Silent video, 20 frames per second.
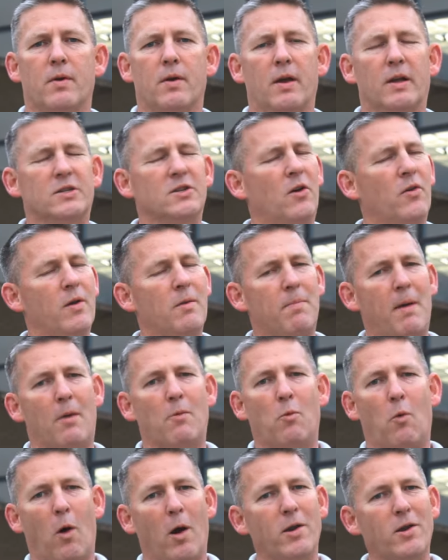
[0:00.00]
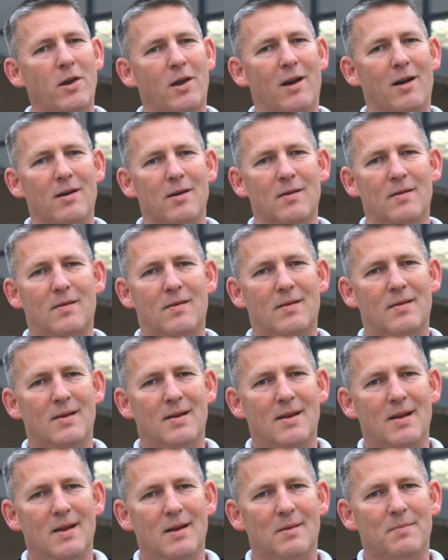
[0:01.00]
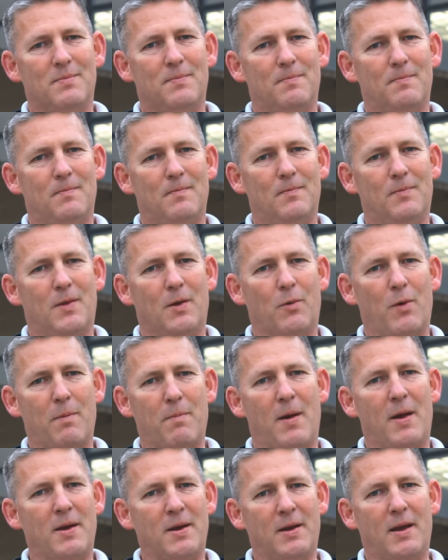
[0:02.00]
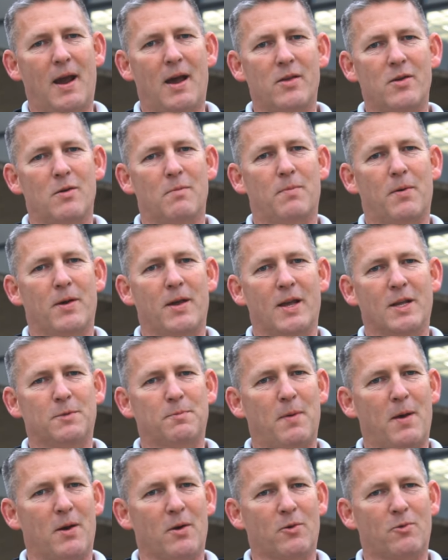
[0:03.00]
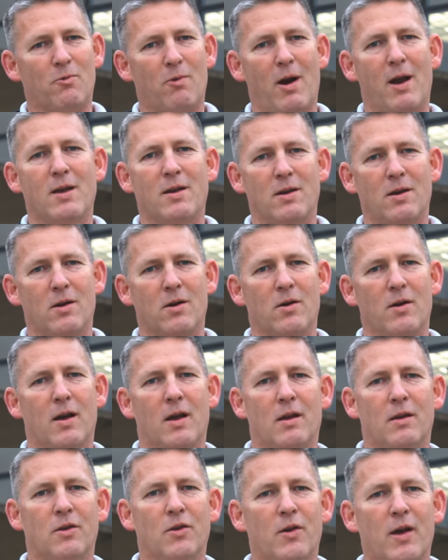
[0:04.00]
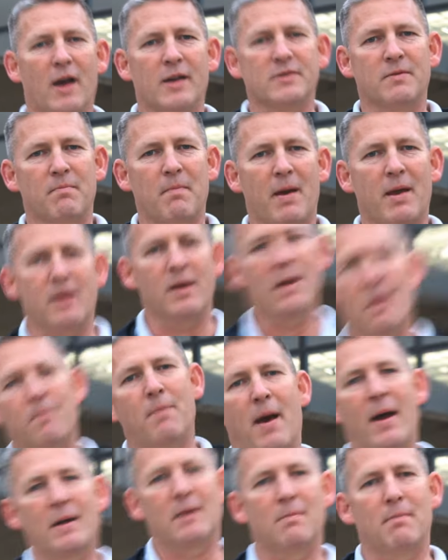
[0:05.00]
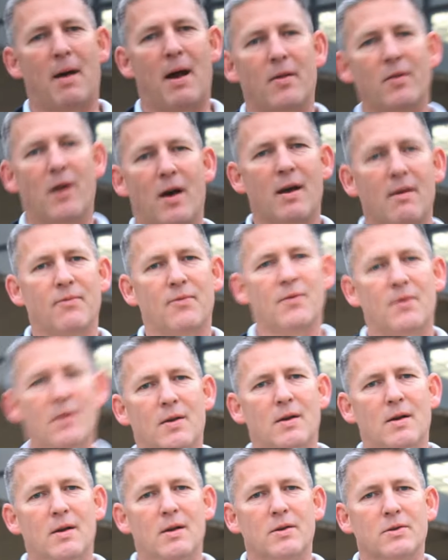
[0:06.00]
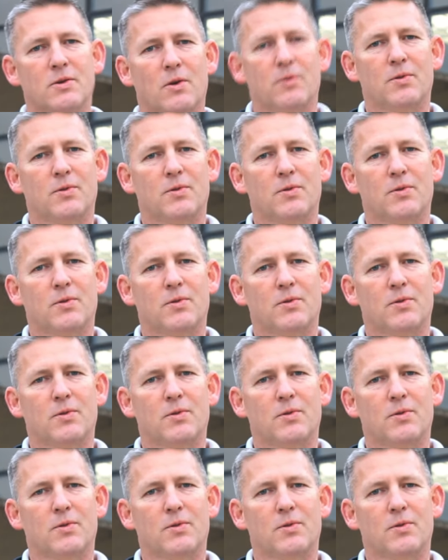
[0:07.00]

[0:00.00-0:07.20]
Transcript: It's only been 1 year that we've been together, but it's been a great year, and you guys have made an impact in my life. So